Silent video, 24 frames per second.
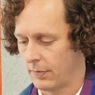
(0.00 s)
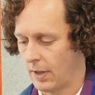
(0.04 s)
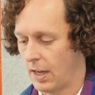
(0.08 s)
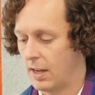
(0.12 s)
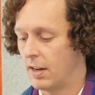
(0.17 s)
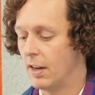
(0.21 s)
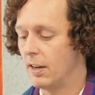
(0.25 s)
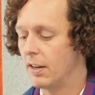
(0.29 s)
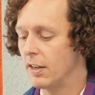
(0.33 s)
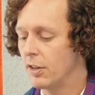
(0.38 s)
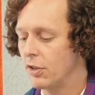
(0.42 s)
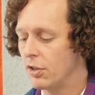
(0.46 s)

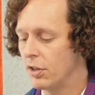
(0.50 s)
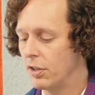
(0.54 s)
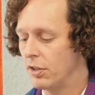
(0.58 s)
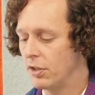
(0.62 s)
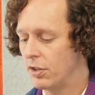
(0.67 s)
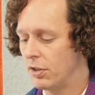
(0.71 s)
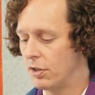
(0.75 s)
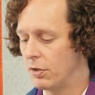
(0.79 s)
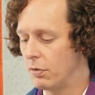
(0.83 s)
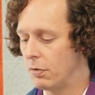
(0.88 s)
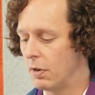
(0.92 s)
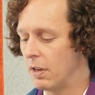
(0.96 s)
In addition
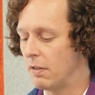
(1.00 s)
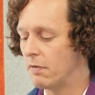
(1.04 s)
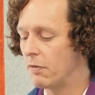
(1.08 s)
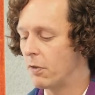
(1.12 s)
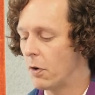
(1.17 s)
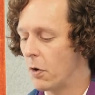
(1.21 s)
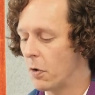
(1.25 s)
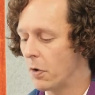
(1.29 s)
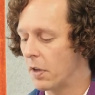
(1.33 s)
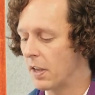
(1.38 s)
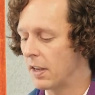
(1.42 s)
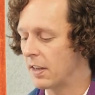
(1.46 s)
to
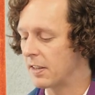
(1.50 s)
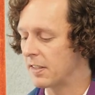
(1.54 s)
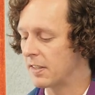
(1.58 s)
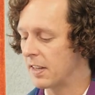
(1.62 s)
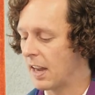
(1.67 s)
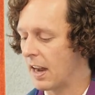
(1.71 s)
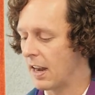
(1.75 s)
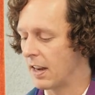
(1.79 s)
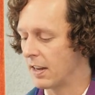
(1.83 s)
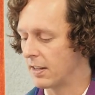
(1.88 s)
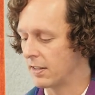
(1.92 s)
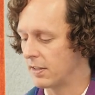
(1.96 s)
invoking
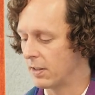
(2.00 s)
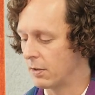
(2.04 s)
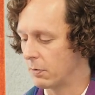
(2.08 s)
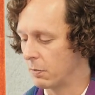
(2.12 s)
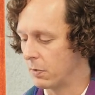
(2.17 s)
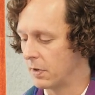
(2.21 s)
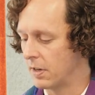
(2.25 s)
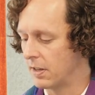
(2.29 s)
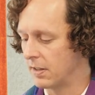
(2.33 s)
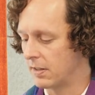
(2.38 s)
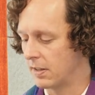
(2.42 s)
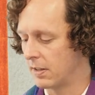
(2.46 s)
science and
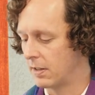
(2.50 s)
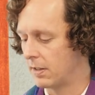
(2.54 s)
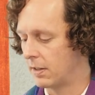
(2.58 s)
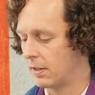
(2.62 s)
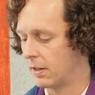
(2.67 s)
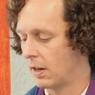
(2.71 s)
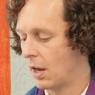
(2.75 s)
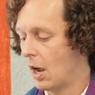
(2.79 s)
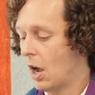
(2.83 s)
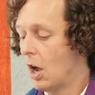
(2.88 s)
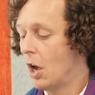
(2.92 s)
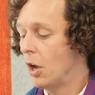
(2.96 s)

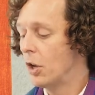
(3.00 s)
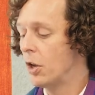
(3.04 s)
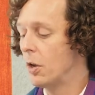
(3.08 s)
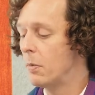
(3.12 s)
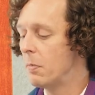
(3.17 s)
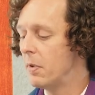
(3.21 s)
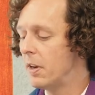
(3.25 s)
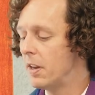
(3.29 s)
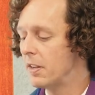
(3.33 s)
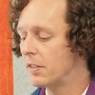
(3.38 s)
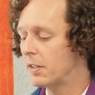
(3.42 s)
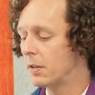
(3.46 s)
reason,
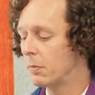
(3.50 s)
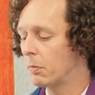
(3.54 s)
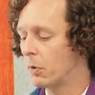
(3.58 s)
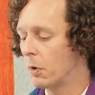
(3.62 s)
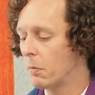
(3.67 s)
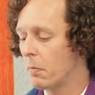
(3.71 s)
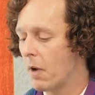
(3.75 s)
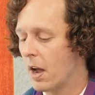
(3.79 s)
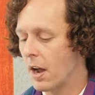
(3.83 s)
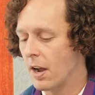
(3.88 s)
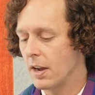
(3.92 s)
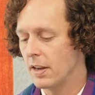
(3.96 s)
humanism
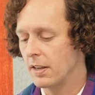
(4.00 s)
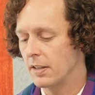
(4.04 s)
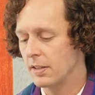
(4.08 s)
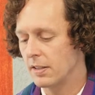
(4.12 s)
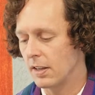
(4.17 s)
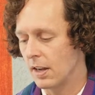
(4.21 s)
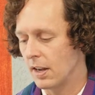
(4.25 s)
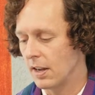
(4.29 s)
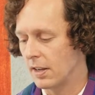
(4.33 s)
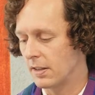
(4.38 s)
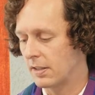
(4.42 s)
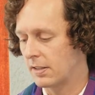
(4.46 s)
reminds
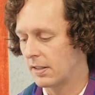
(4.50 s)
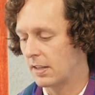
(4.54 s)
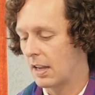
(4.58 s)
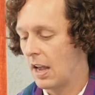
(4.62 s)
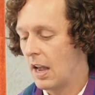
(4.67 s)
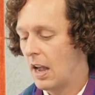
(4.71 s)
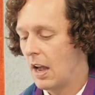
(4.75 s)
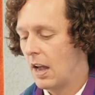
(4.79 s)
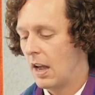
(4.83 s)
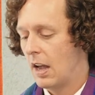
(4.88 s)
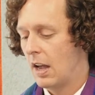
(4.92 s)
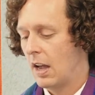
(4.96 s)
us
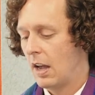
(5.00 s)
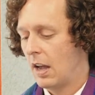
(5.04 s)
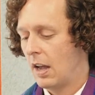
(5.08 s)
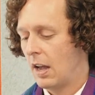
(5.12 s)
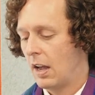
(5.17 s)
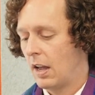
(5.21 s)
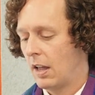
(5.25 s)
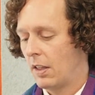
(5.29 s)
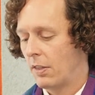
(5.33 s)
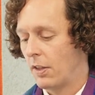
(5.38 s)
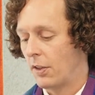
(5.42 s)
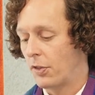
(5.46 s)

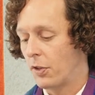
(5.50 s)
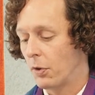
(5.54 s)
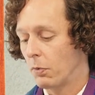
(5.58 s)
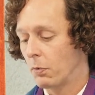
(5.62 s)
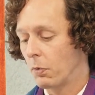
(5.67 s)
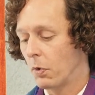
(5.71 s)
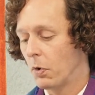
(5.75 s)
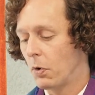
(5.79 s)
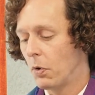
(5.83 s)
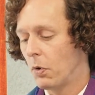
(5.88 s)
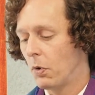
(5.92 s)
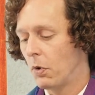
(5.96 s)
that the
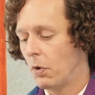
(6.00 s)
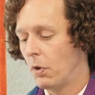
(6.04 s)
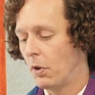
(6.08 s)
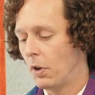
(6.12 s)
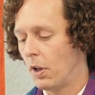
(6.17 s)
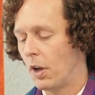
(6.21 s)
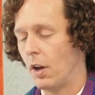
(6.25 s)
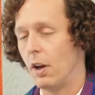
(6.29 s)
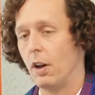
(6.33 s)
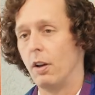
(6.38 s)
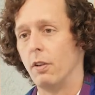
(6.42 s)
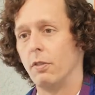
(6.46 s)

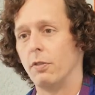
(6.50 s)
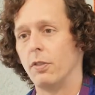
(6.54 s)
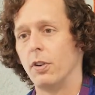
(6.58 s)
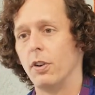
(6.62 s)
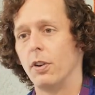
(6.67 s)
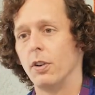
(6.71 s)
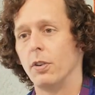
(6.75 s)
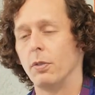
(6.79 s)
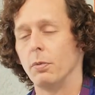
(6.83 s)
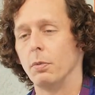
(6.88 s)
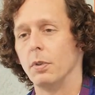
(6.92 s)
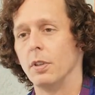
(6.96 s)
role of
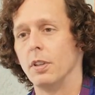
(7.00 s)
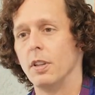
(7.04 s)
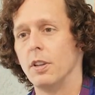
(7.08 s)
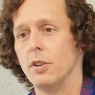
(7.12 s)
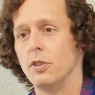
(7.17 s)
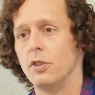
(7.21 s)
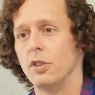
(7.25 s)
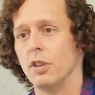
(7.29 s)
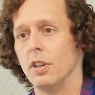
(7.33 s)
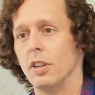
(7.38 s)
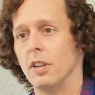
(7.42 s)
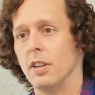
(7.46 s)

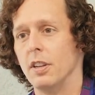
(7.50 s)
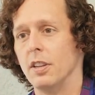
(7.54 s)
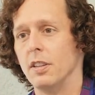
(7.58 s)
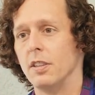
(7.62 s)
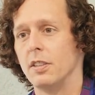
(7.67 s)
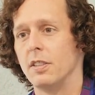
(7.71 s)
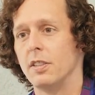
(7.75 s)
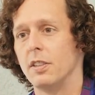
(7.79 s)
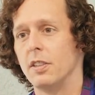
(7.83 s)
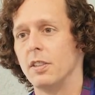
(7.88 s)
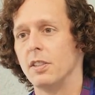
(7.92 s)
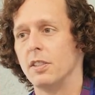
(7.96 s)
religion
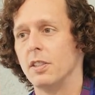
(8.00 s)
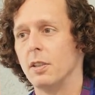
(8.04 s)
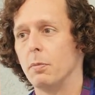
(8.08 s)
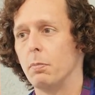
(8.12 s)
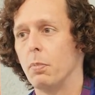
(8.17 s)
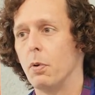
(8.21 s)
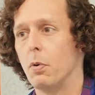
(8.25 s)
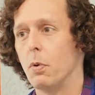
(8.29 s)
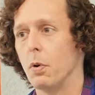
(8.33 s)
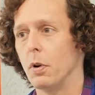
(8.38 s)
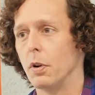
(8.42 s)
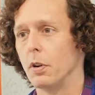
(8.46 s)
is to
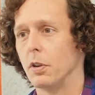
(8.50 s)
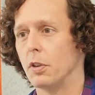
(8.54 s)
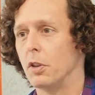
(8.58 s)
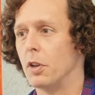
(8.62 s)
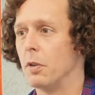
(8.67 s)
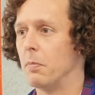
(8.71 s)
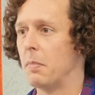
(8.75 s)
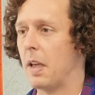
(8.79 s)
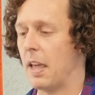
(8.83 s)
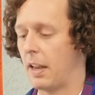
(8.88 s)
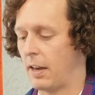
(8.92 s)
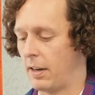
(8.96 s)
support
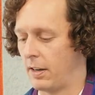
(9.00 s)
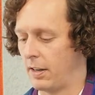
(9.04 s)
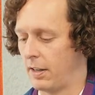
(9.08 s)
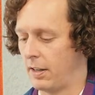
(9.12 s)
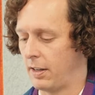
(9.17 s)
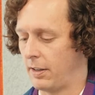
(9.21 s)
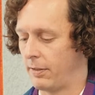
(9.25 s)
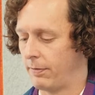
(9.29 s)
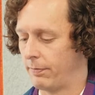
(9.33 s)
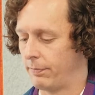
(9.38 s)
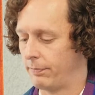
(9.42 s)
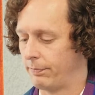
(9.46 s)

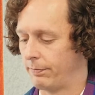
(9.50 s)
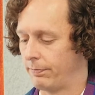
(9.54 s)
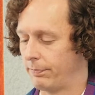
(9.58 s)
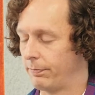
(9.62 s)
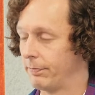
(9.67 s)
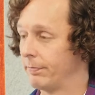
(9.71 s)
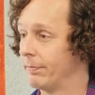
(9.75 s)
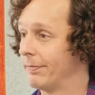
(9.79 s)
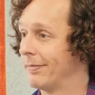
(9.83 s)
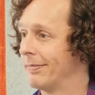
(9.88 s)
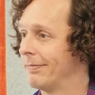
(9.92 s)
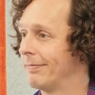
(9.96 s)
humanity,
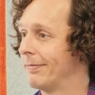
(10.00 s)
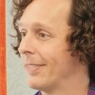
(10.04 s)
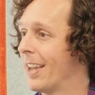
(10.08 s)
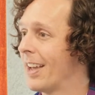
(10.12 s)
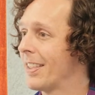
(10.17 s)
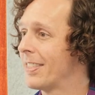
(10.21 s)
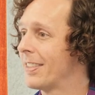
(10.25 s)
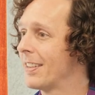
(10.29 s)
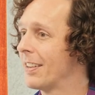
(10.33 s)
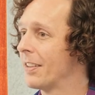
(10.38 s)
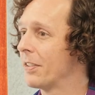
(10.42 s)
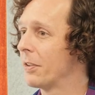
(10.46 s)

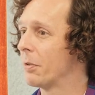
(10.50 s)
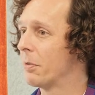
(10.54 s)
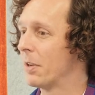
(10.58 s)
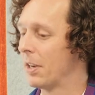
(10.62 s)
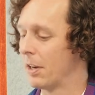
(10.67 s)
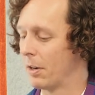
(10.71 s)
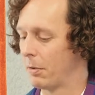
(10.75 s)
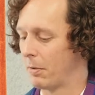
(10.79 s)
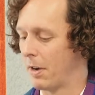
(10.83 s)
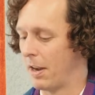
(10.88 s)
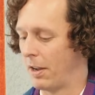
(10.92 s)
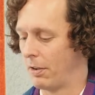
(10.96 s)
not the other
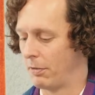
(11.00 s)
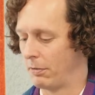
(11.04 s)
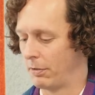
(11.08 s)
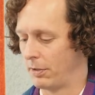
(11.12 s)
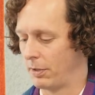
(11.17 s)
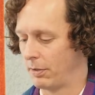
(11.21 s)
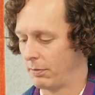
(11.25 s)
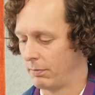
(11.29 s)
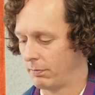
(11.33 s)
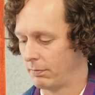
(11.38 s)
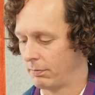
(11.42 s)
way around.